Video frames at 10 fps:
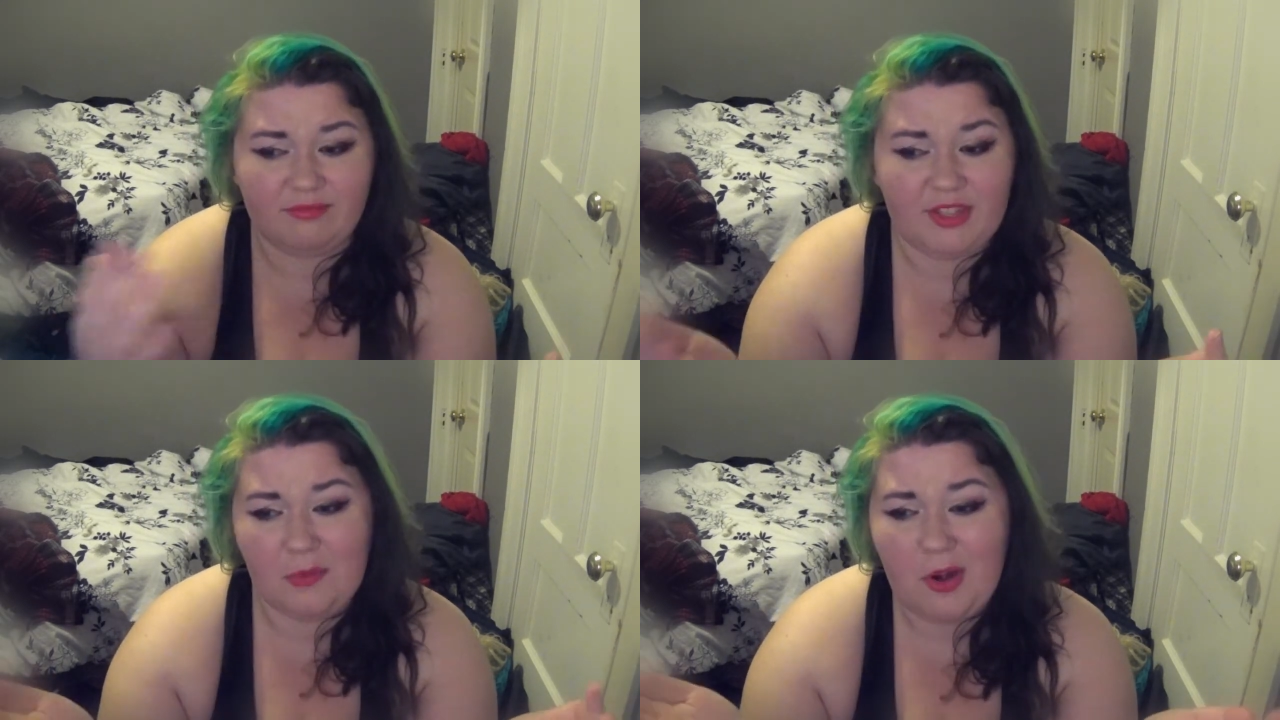
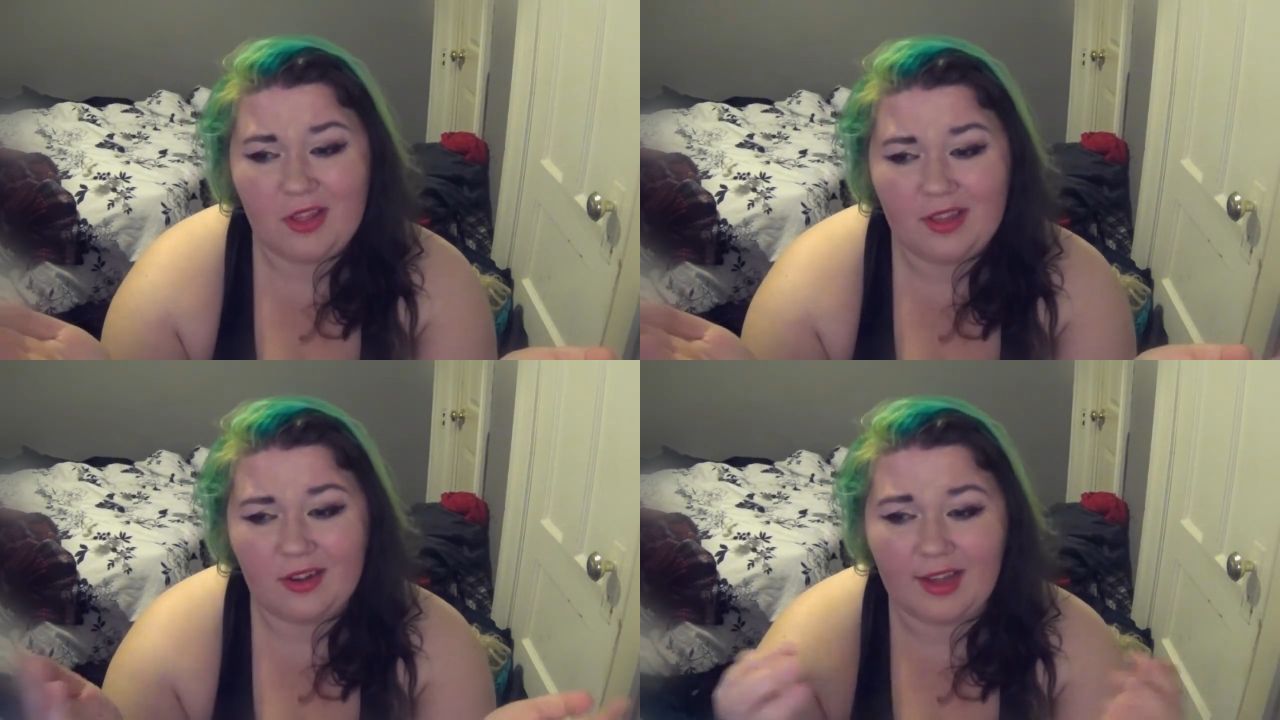they're part
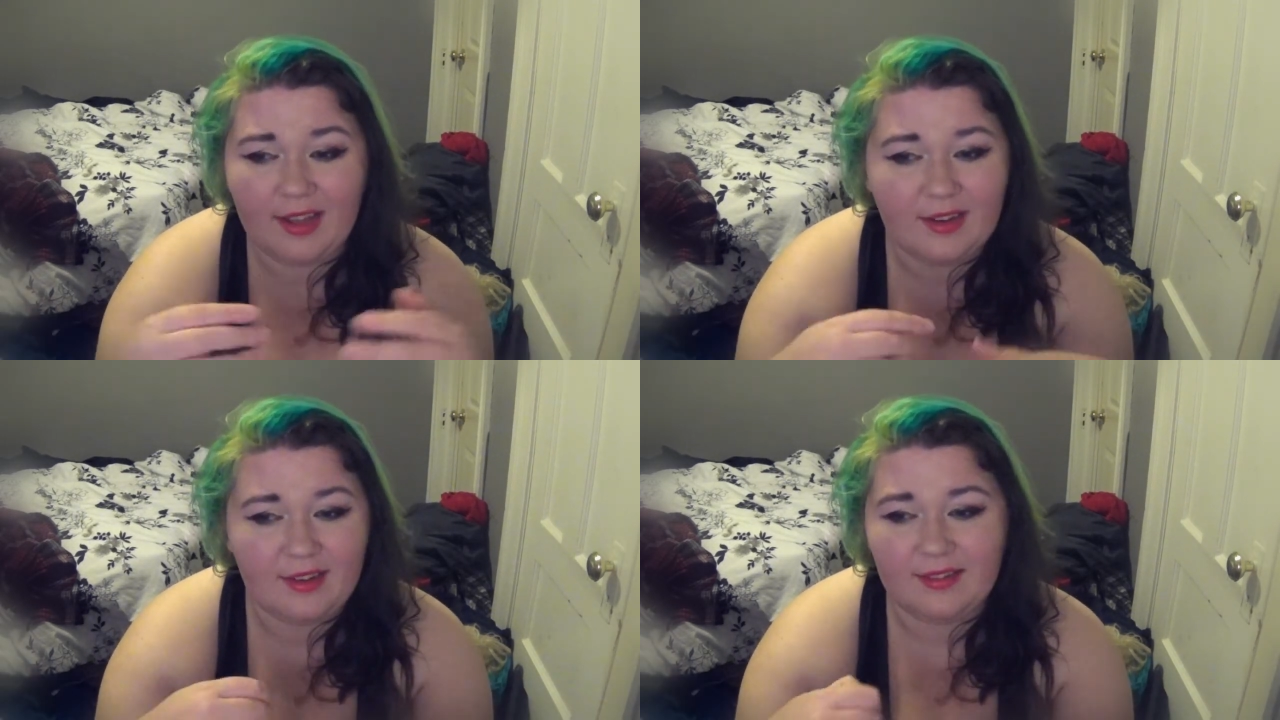of the
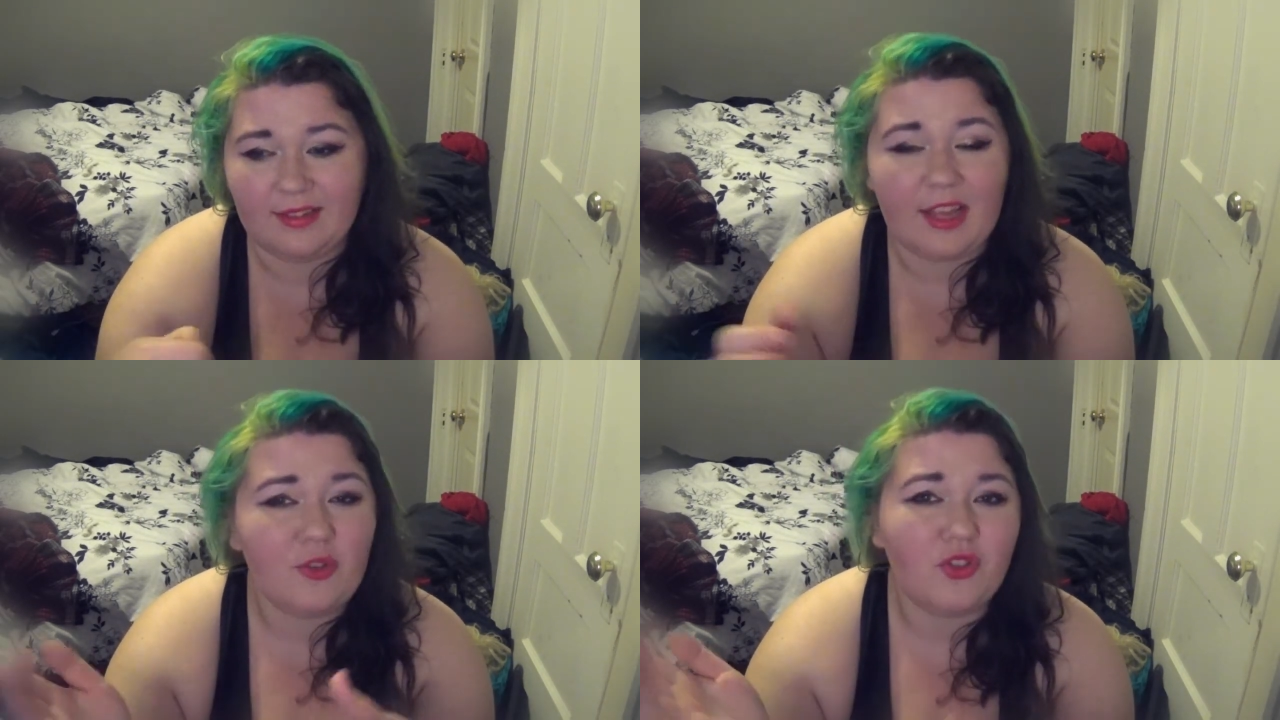internet and
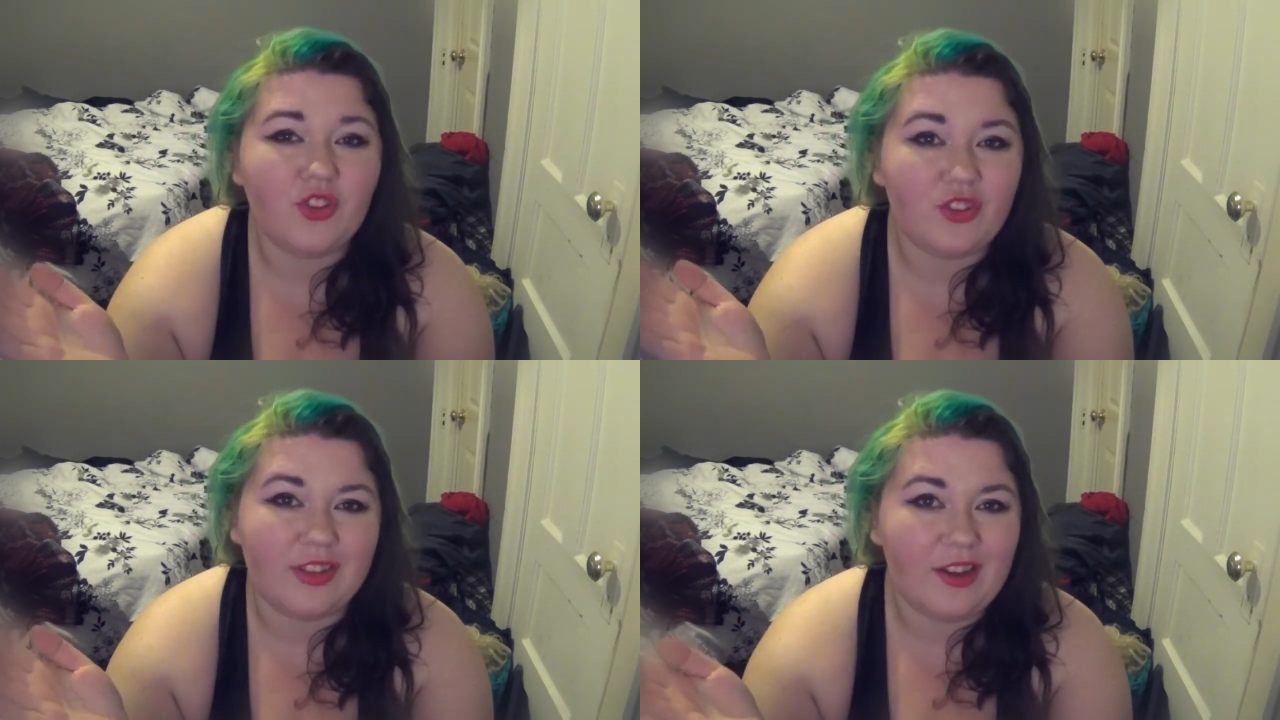they usually
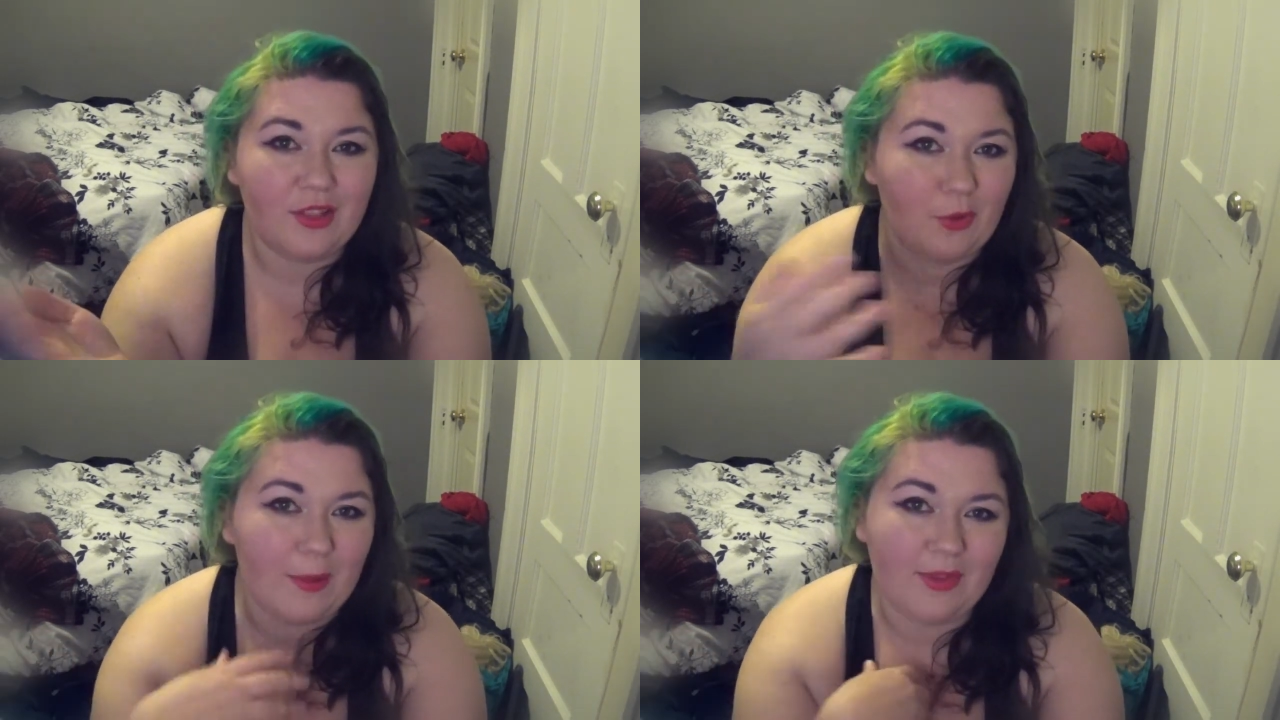just say it on
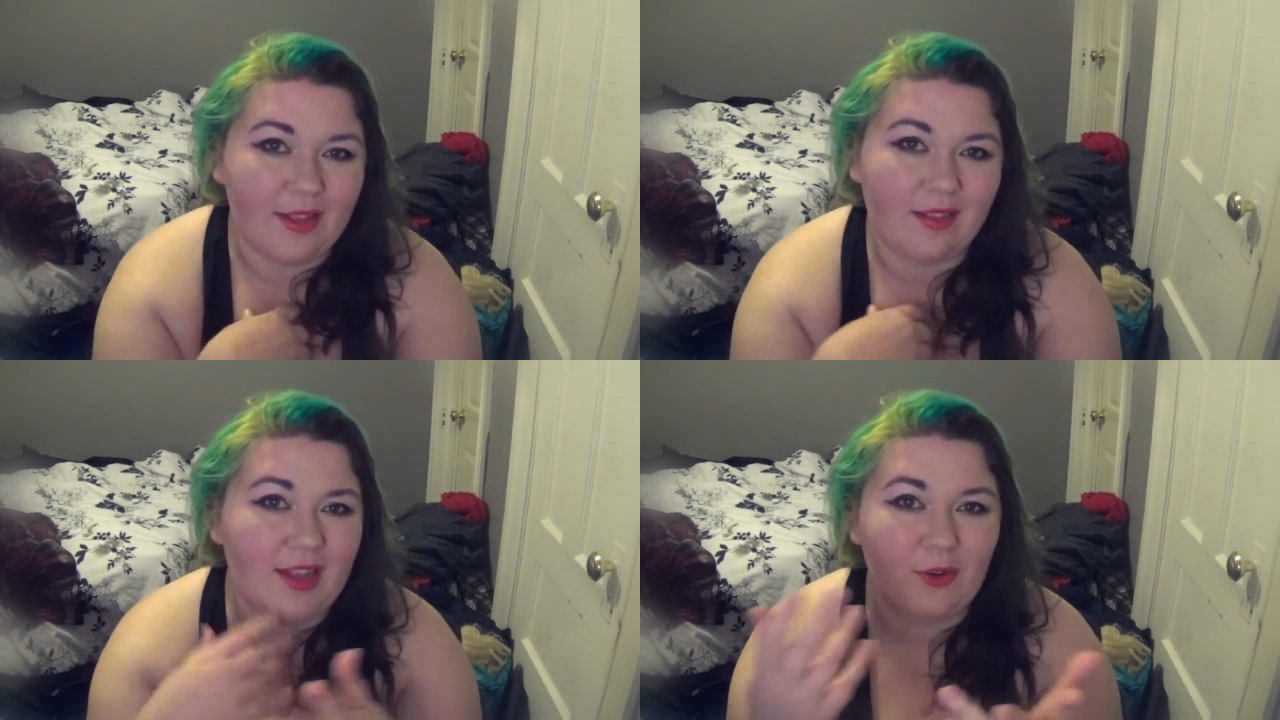their
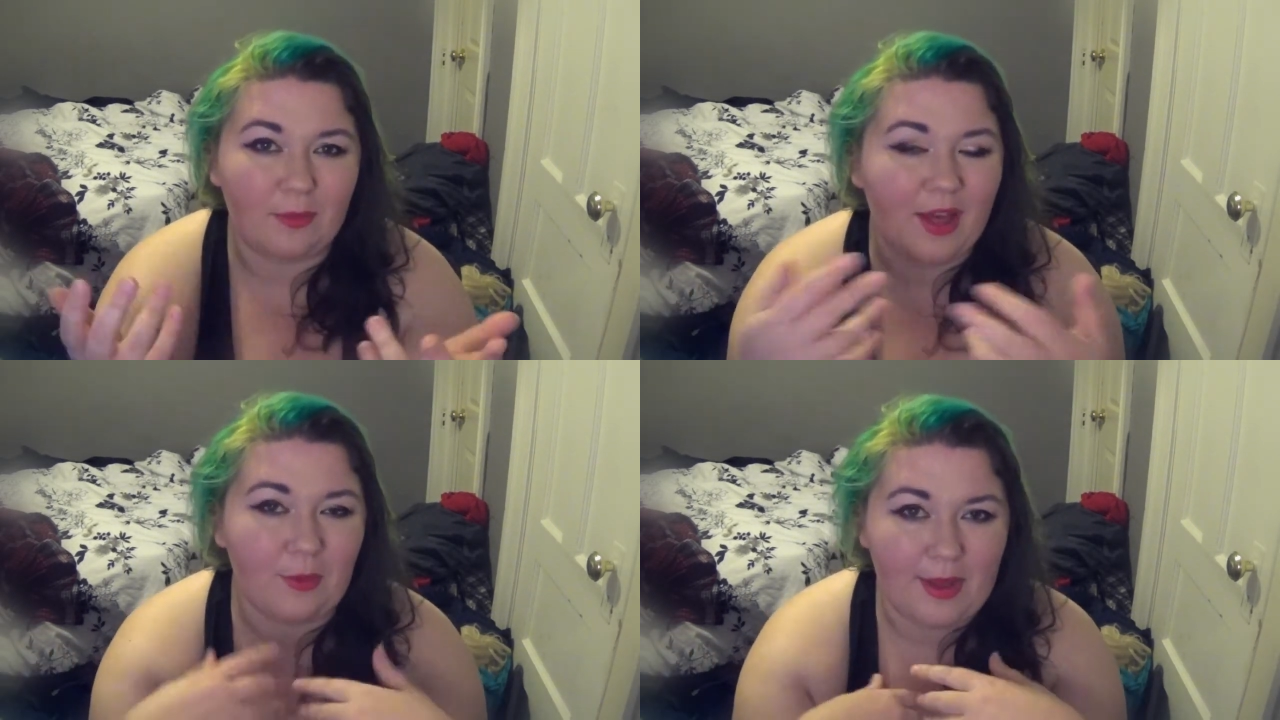websites and they don't
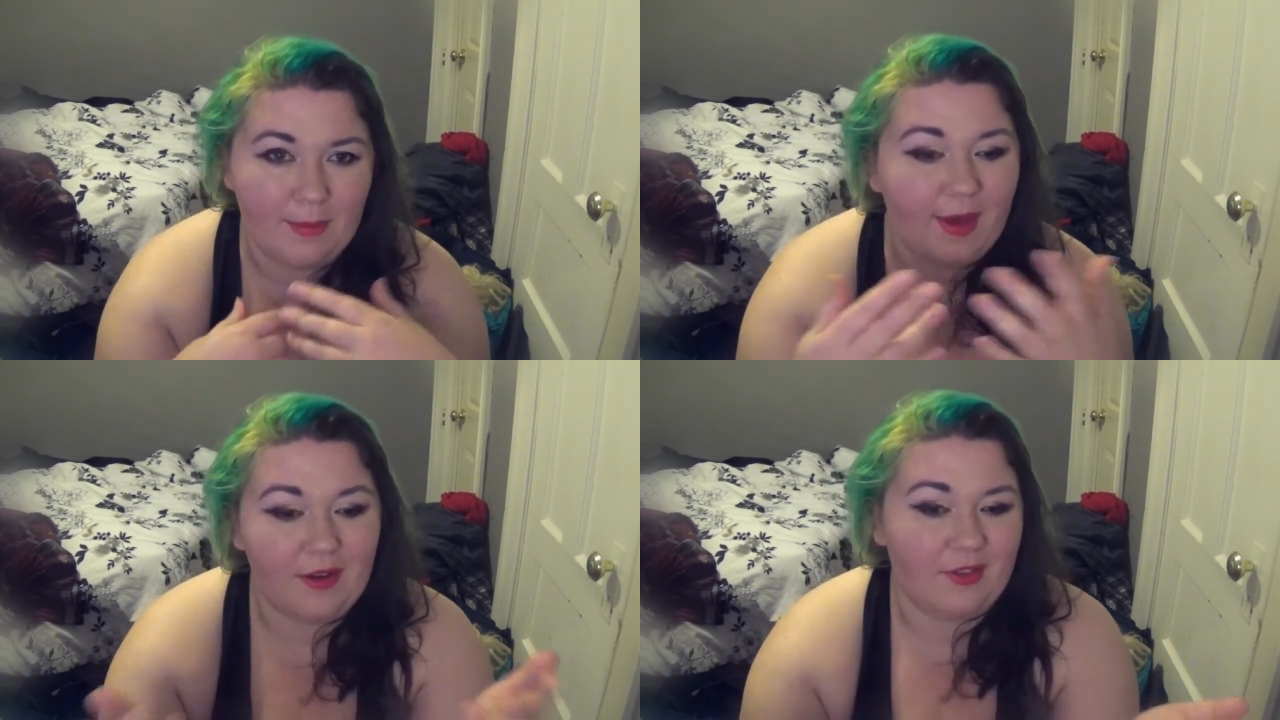bother me
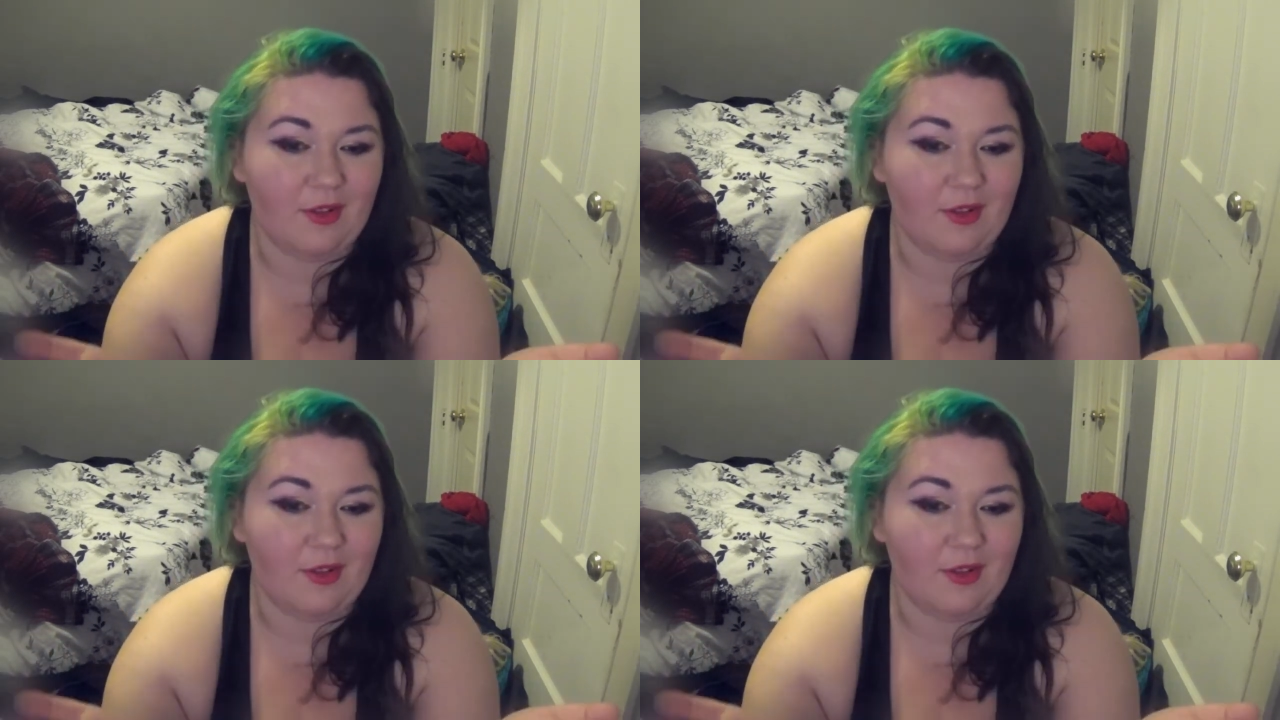about it.